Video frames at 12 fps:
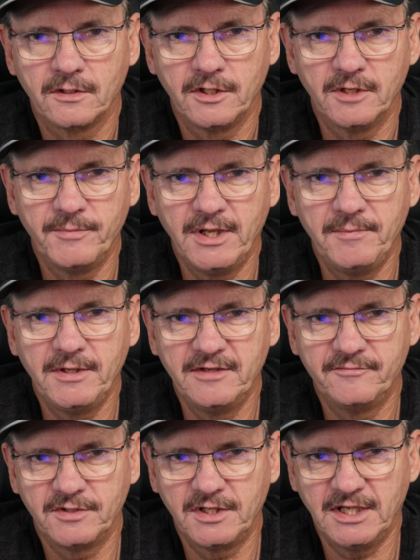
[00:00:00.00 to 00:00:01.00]
There may be
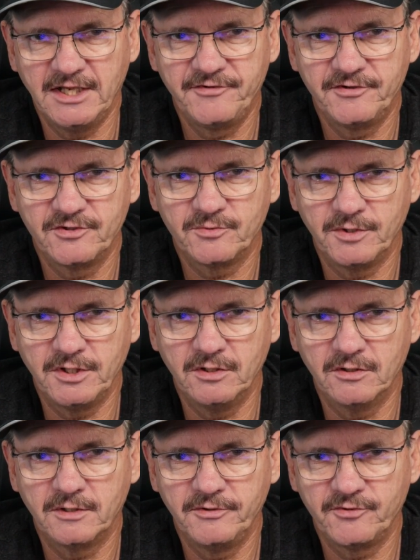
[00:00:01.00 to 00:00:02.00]
even cases when
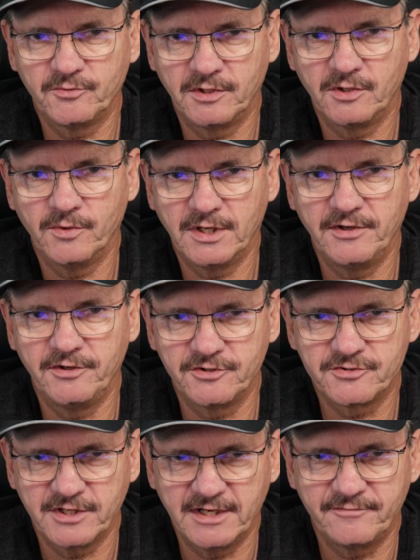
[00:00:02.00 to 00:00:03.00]
you always want to route your
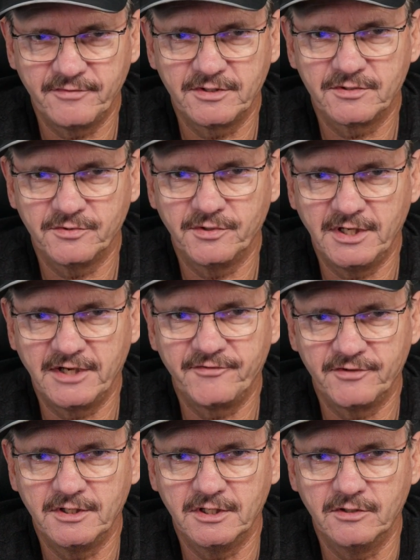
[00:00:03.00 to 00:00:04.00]
traffic through an
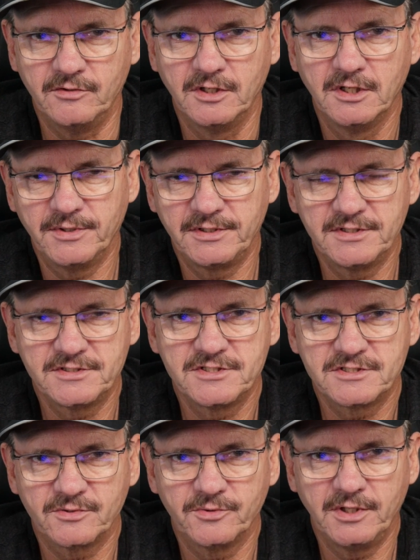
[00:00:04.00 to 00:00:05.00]
exit node, but this
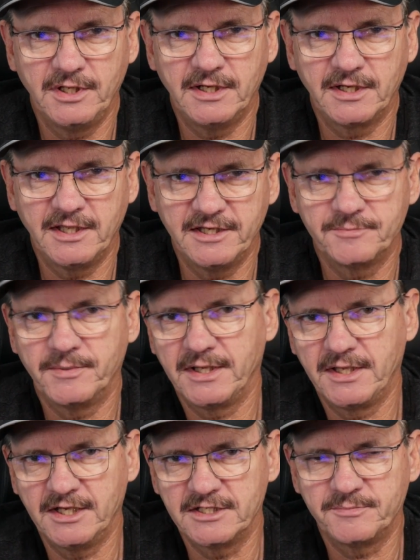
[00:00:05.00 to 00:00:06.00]
is a really a
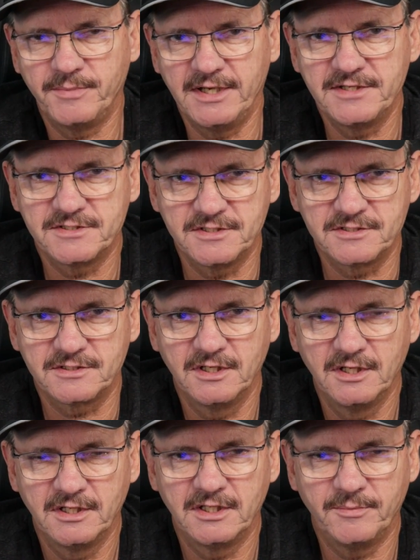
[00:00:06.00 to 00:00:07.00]
case-by-case basis
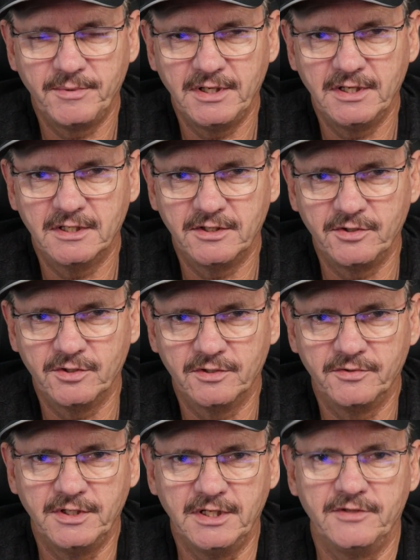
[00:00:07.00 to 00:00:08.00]
depending on your
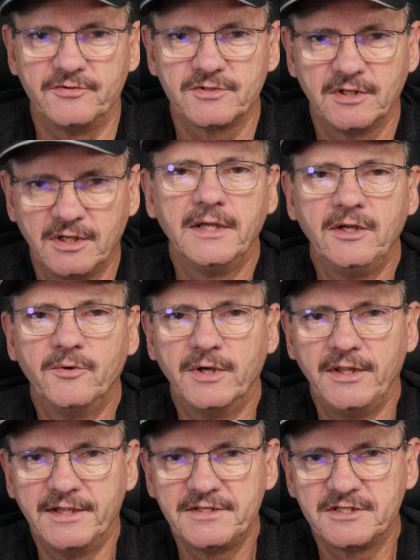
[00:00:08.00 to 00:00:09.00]
own needs.
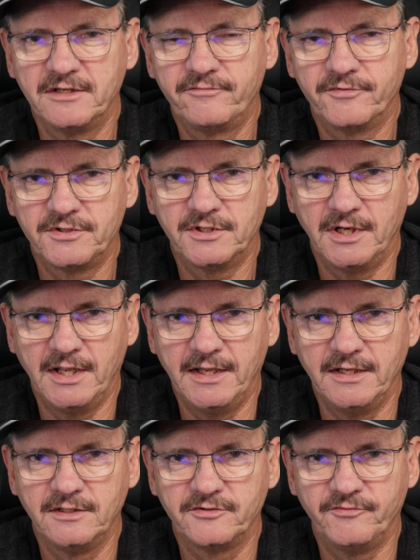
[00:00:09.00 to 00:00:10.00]
Anyway, that's it for
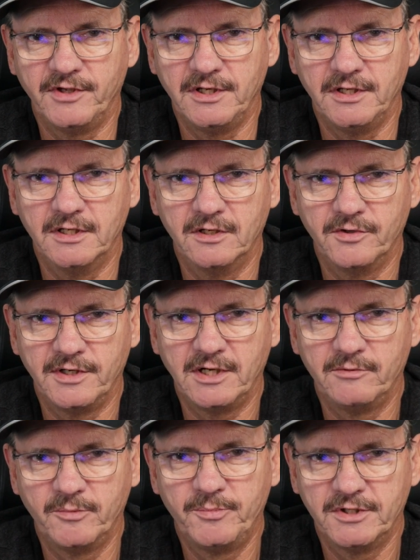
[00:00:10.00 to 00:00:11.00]
today's video, and
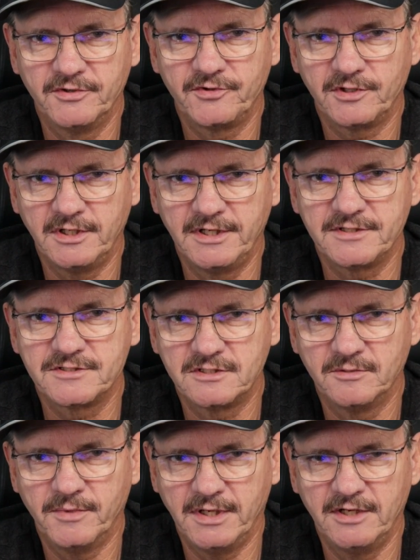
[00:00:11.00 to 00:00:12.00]
I will post links
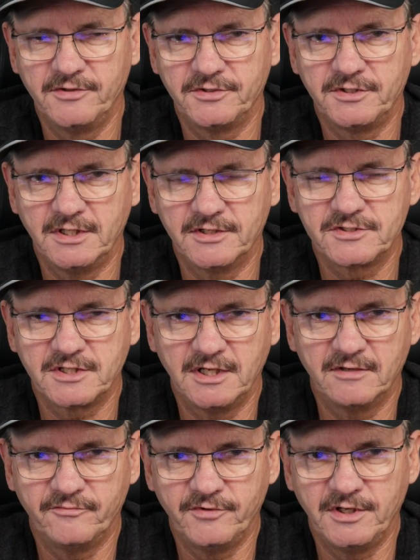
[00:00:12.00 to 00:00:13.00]
to my other
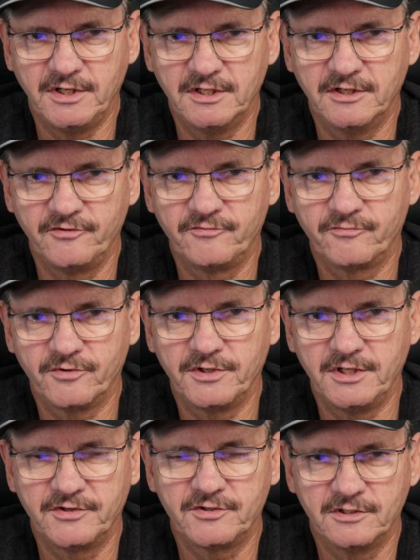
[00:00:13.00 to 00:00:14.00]
Tailscale videos for
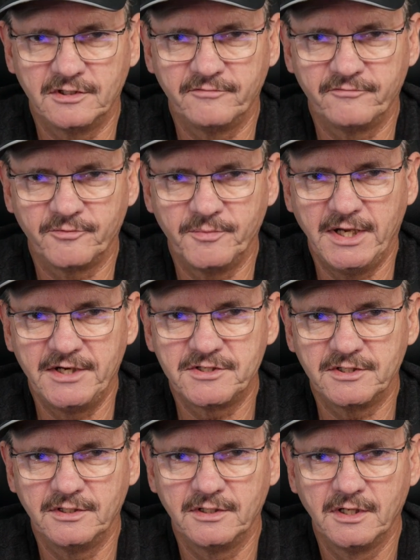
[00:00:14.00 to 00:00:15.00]
additional
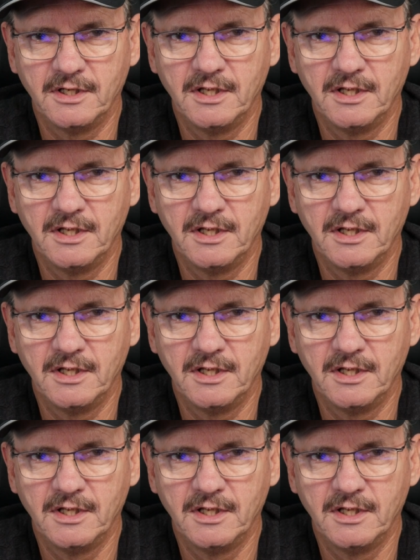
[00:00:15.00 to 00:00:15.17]
information.